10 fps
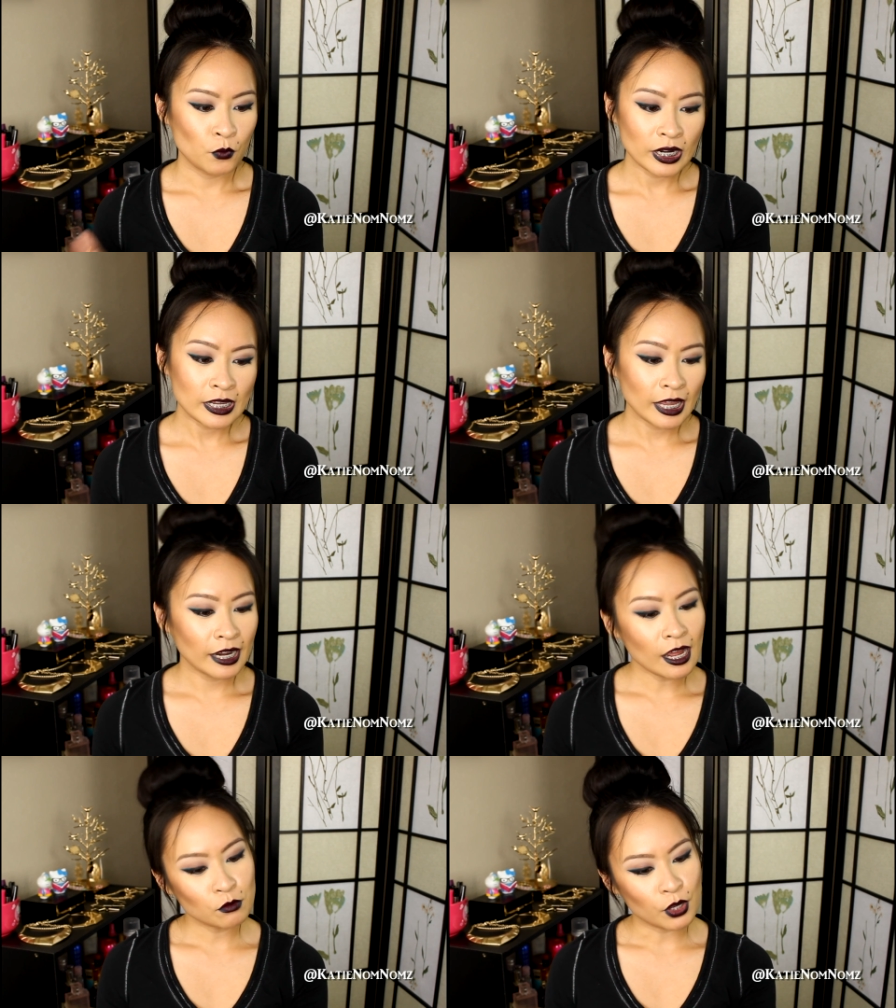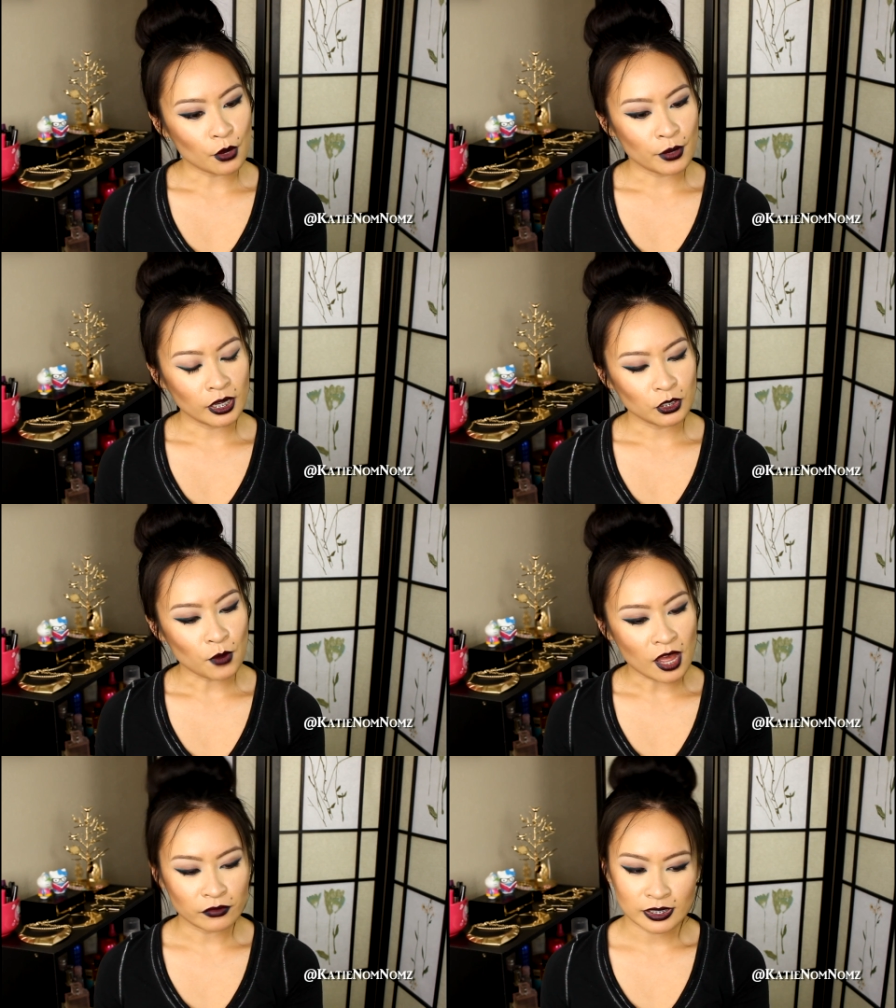Witty and outgoing,
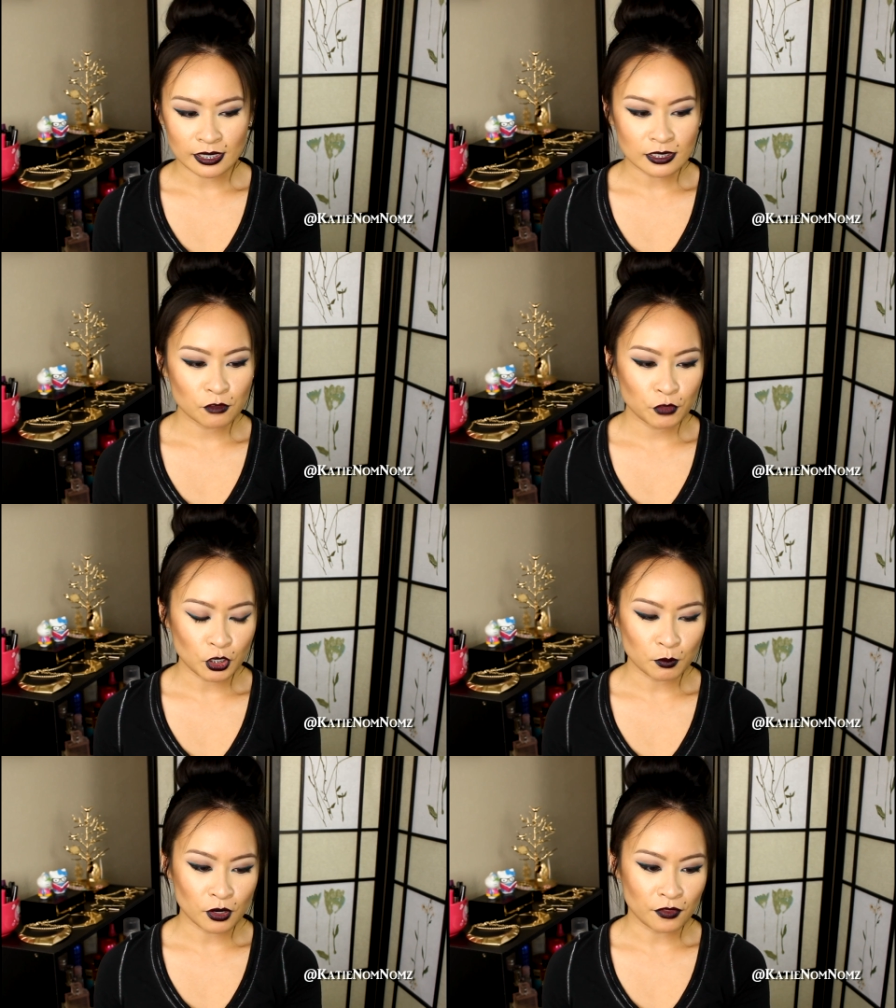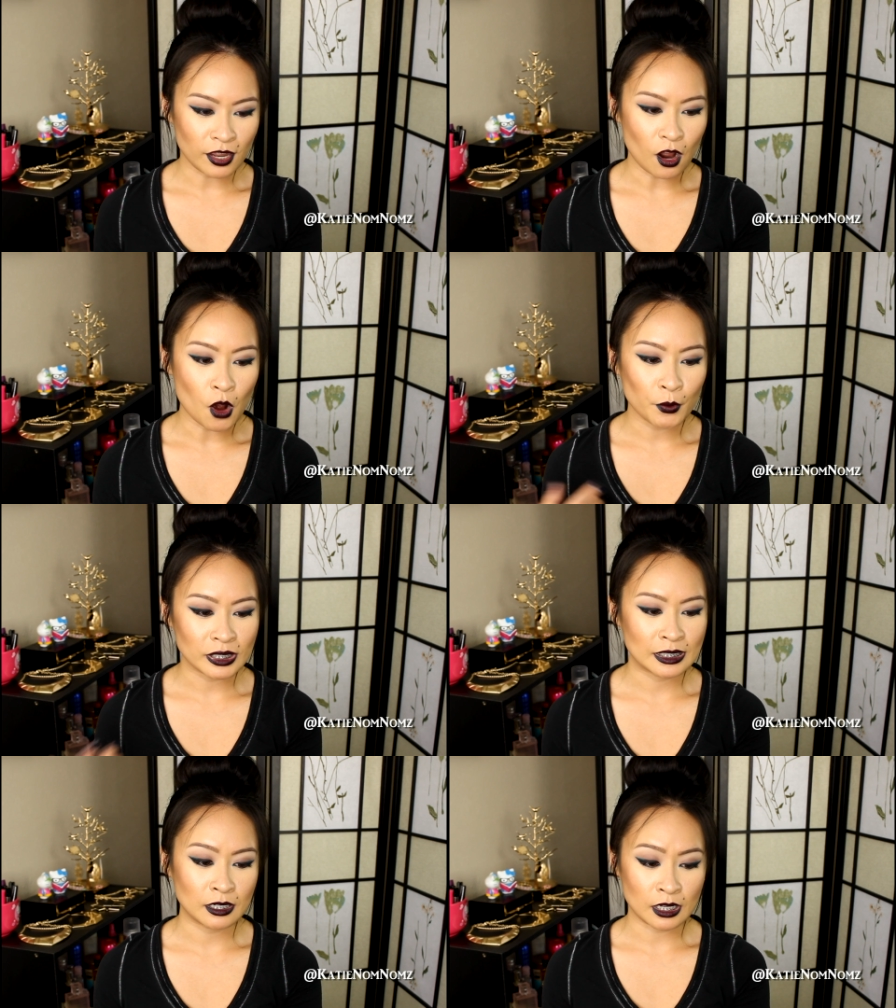you have a sense of humor that
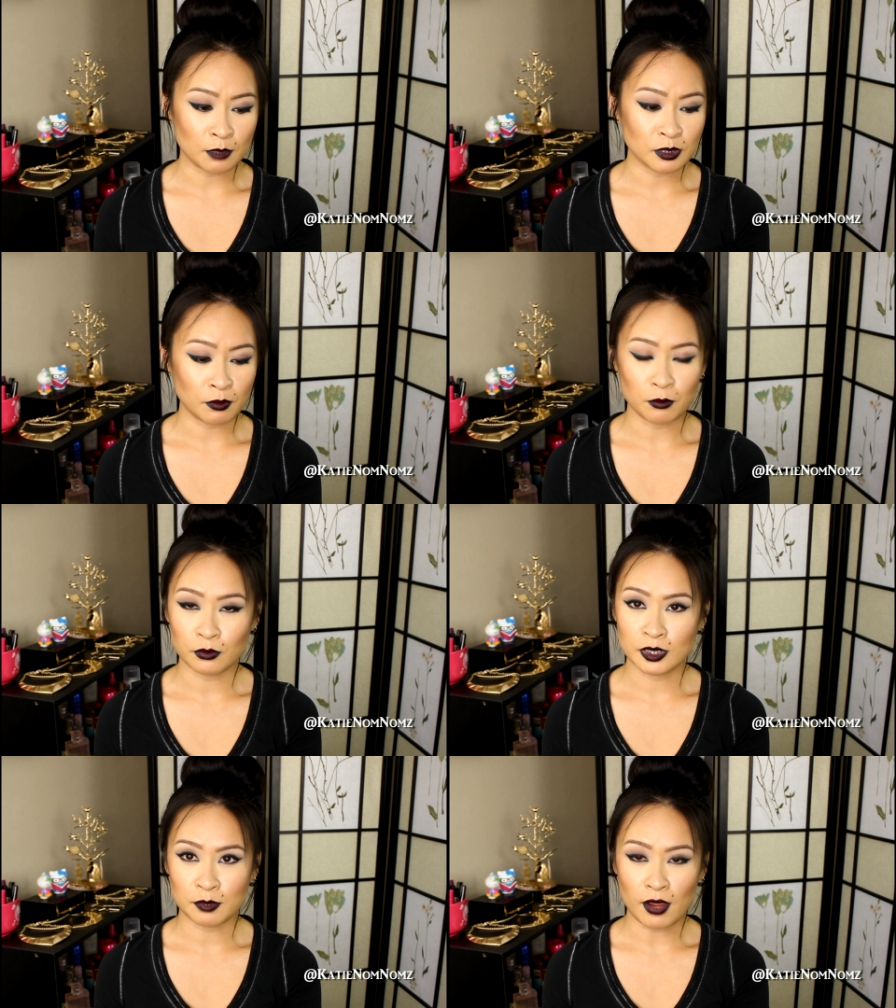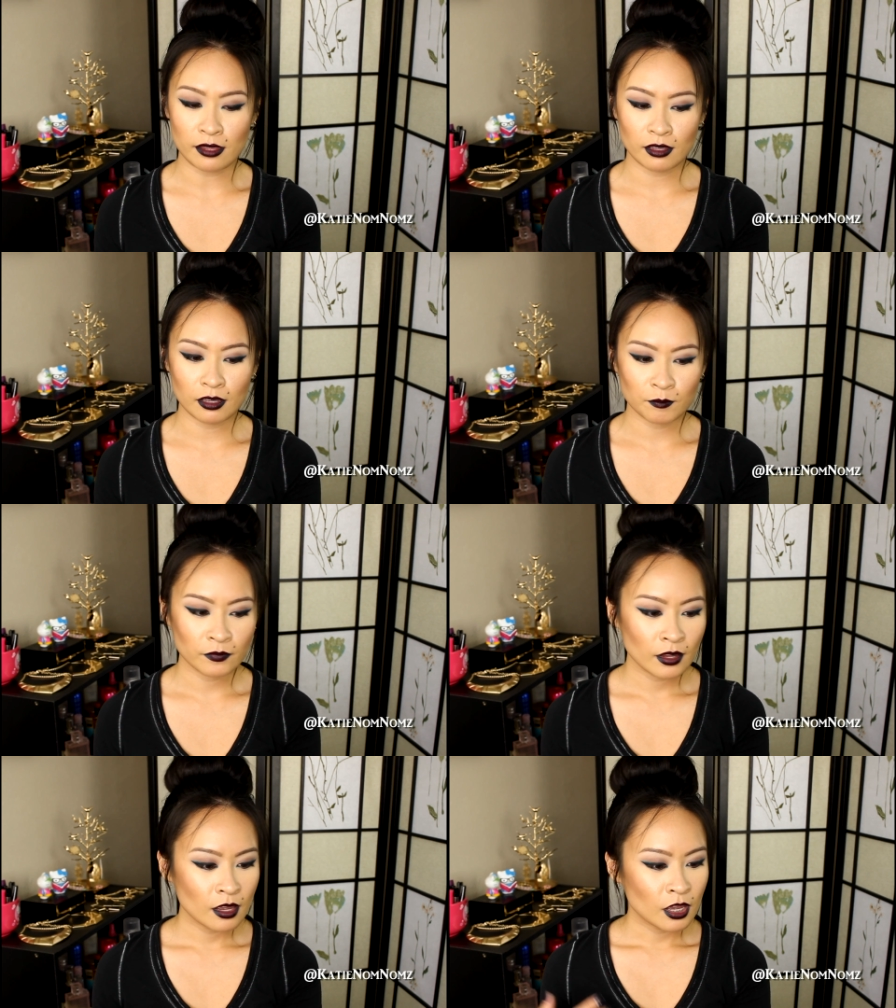always keeps people smiling.
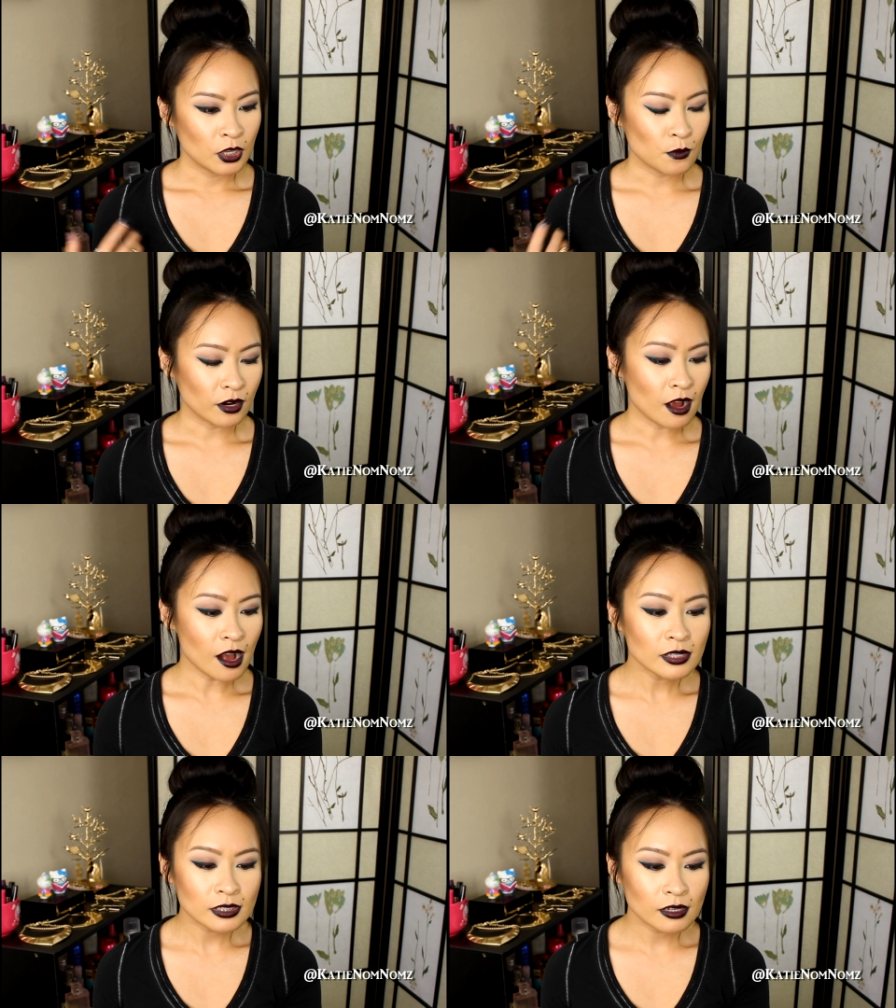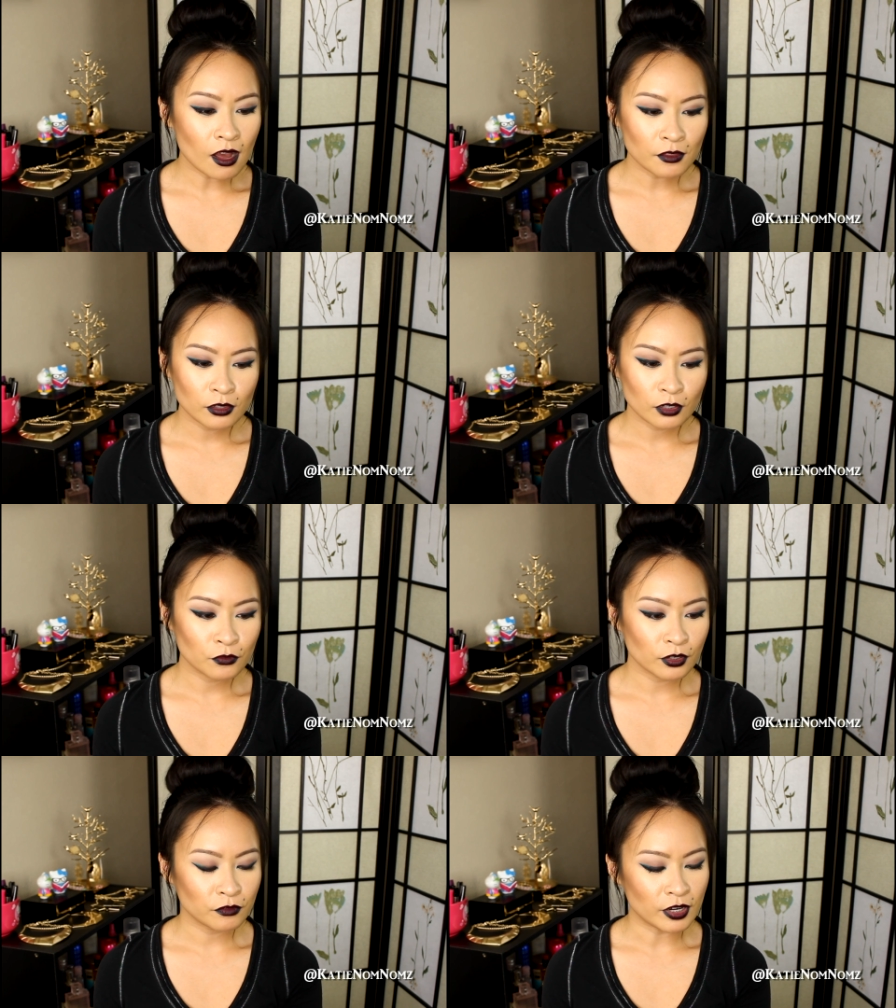You are constantly on the
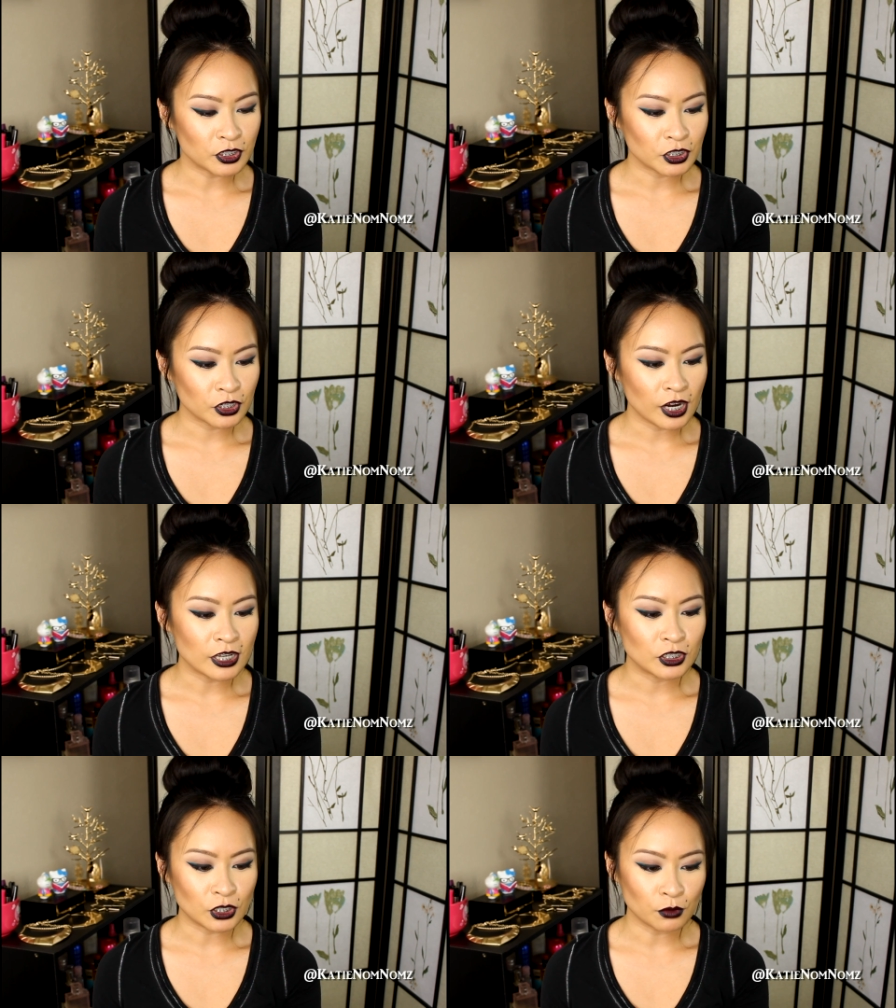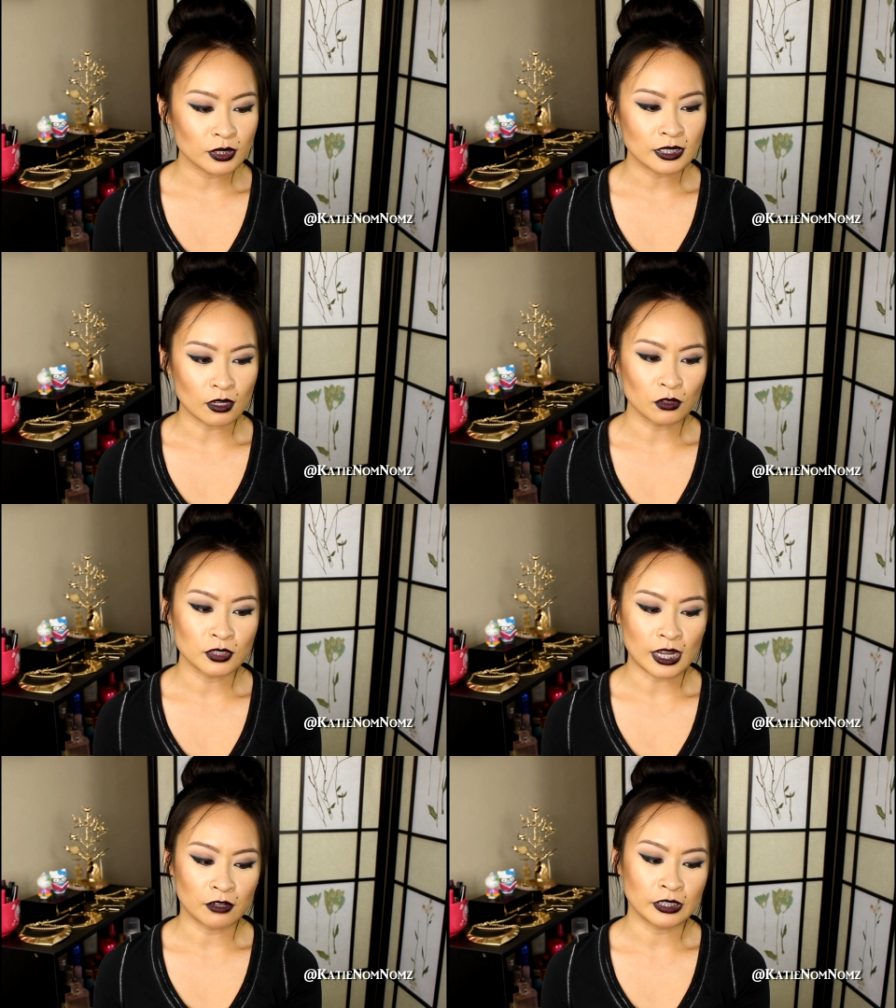look for adventure and don't
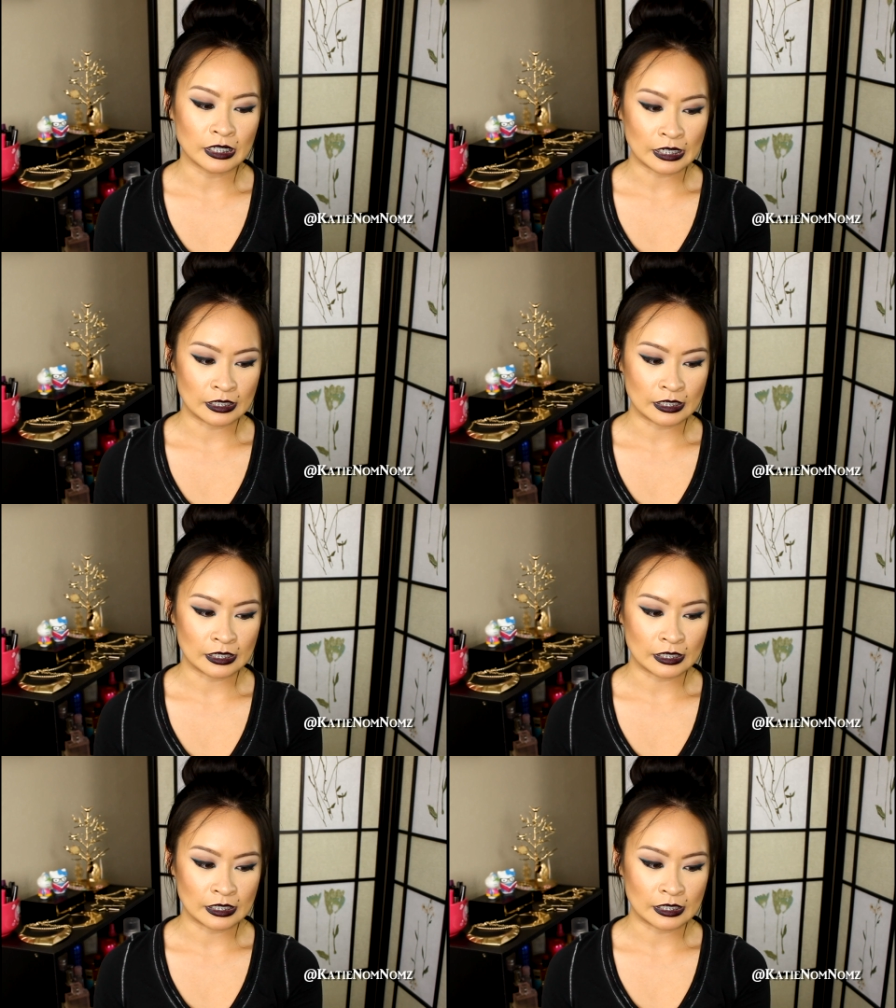settle down